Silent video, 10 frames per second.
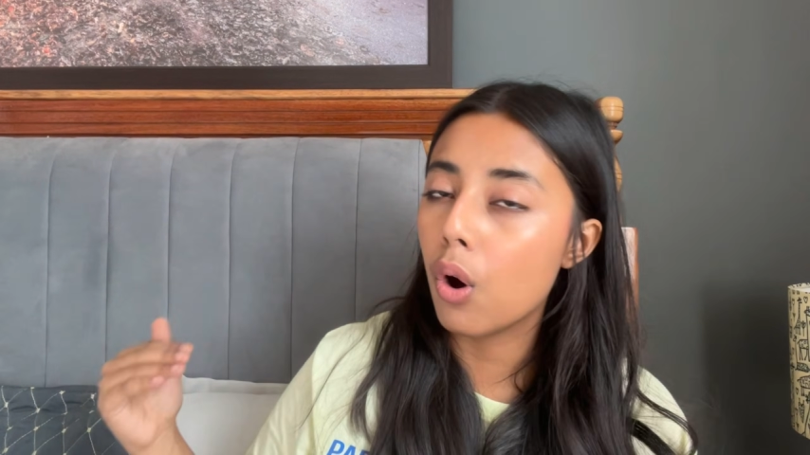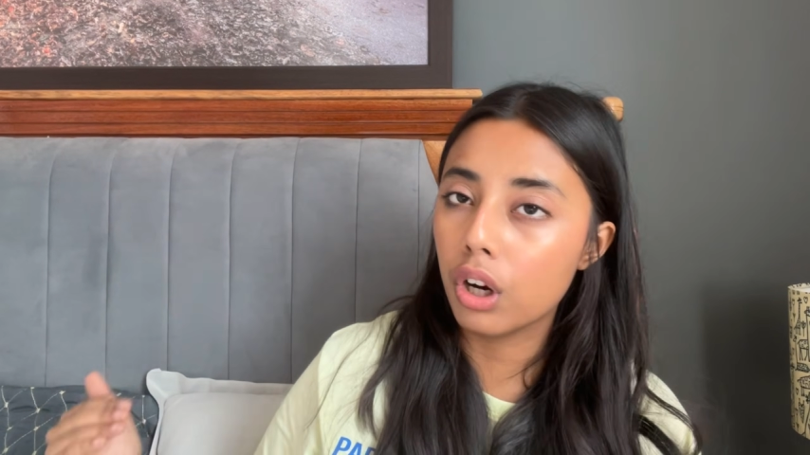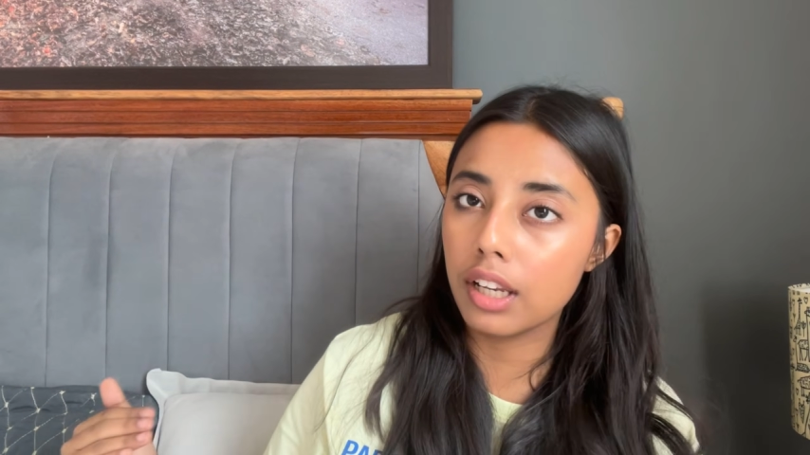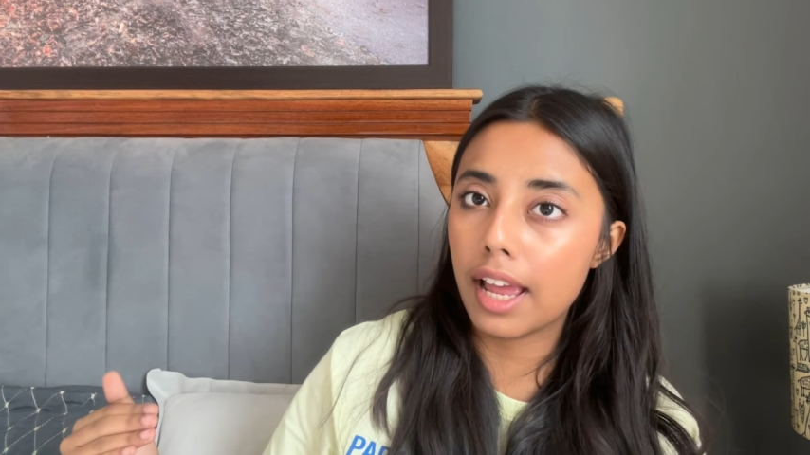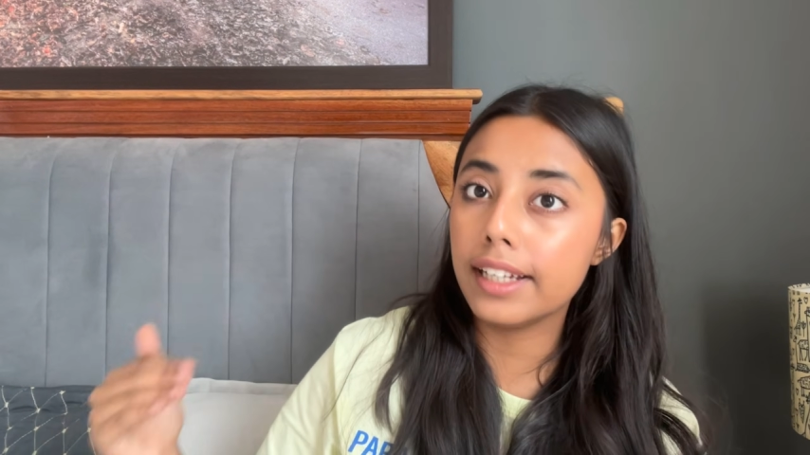
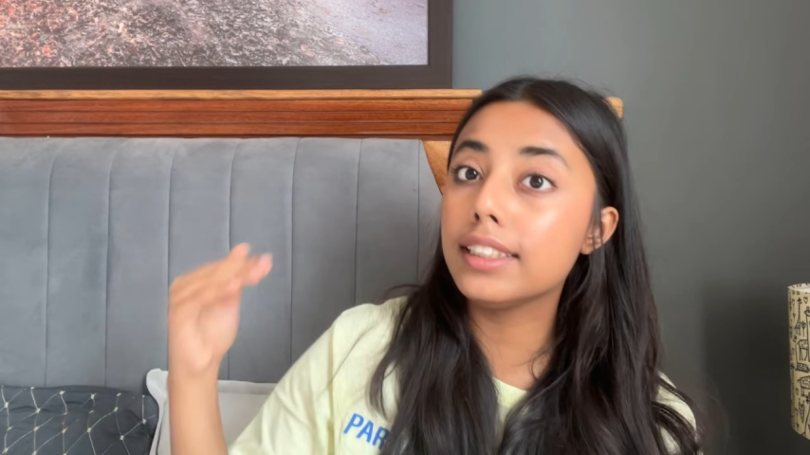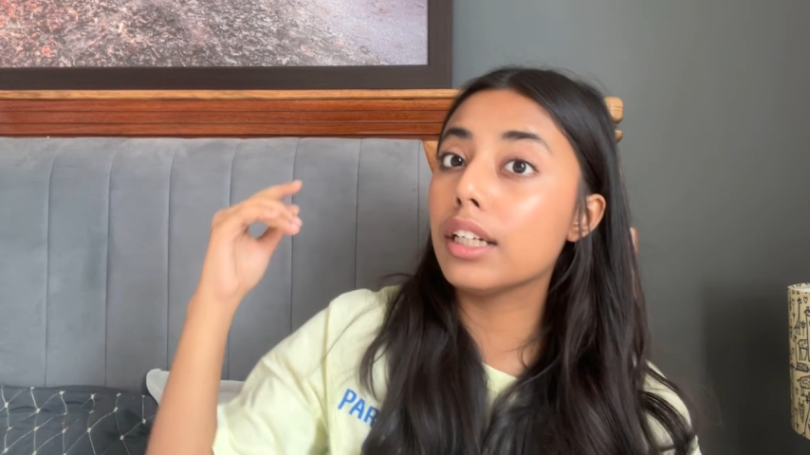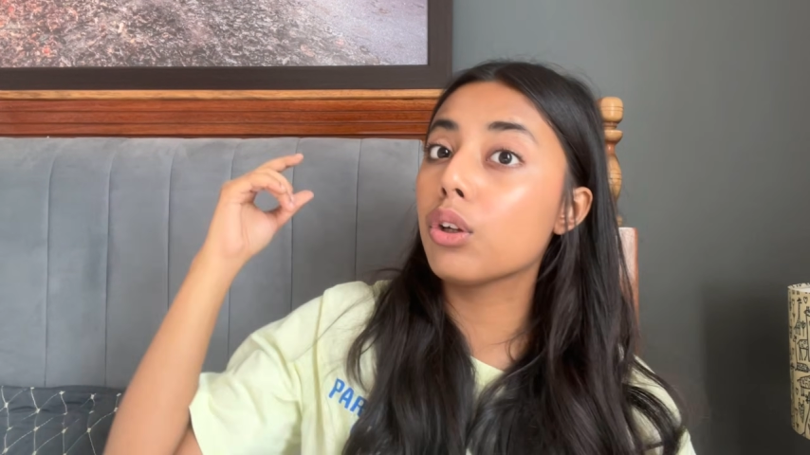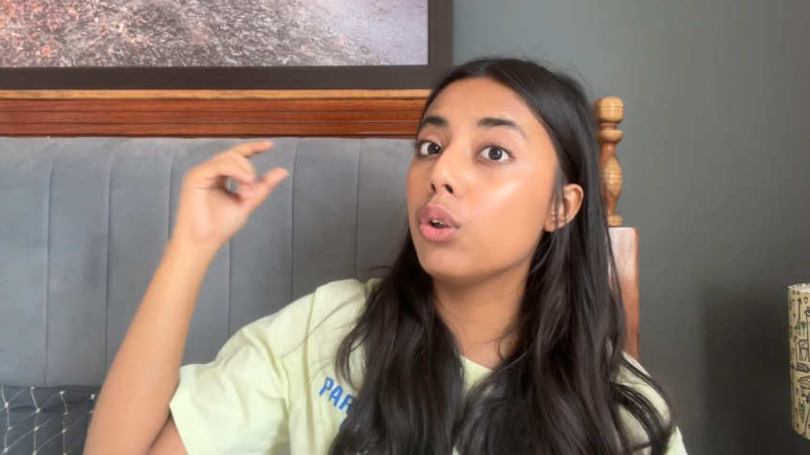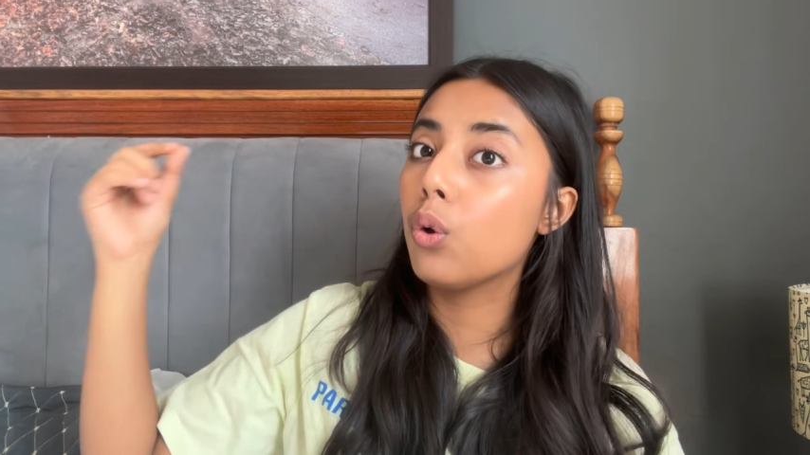organized
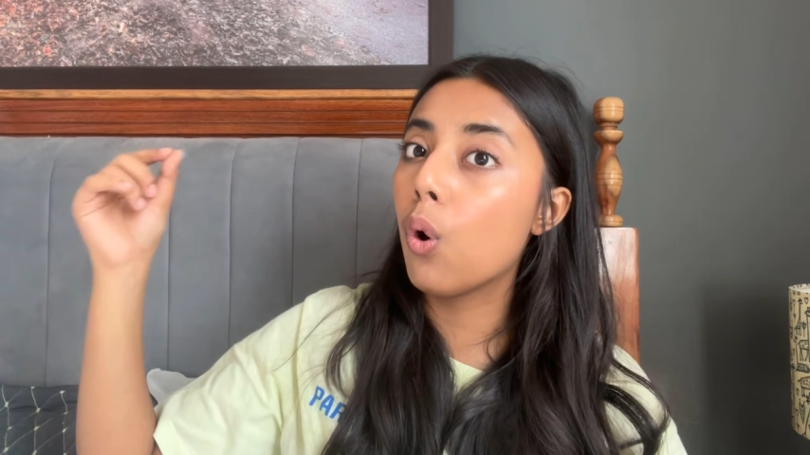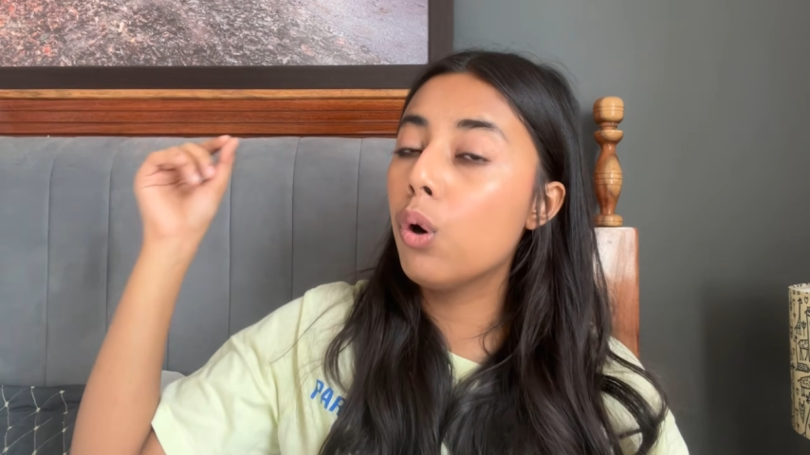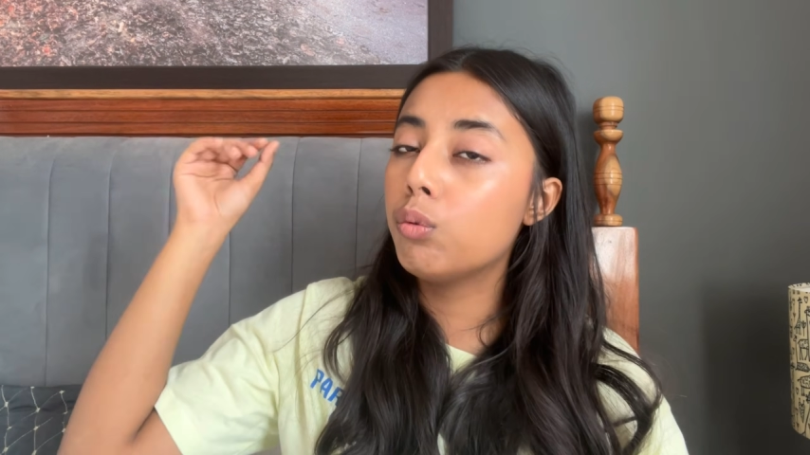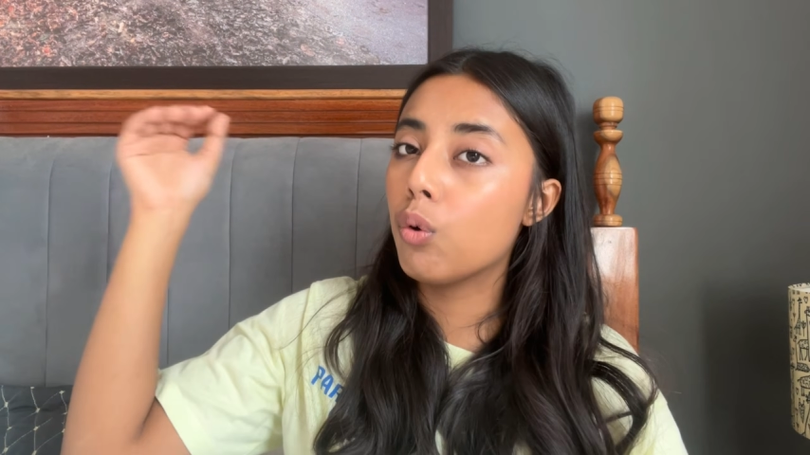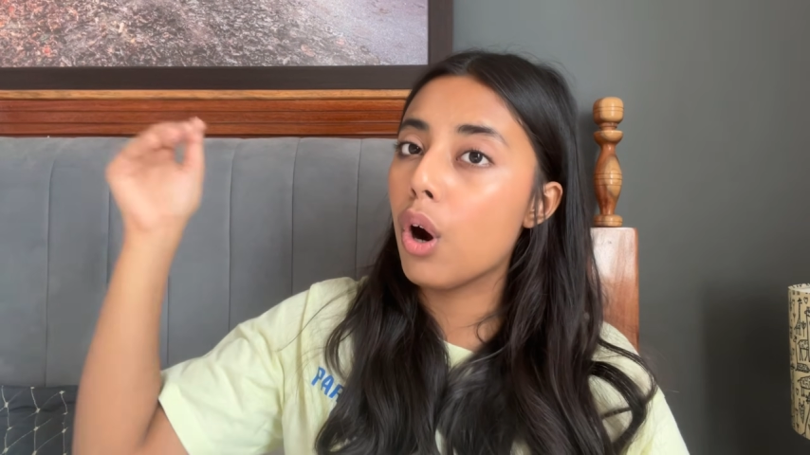and you know
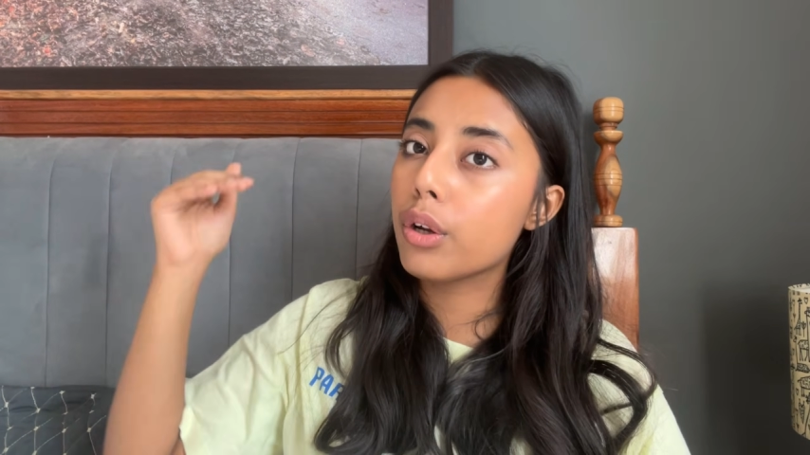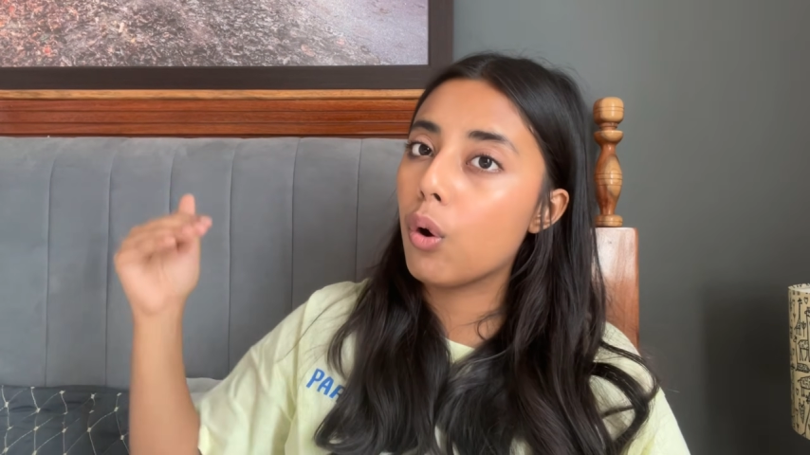what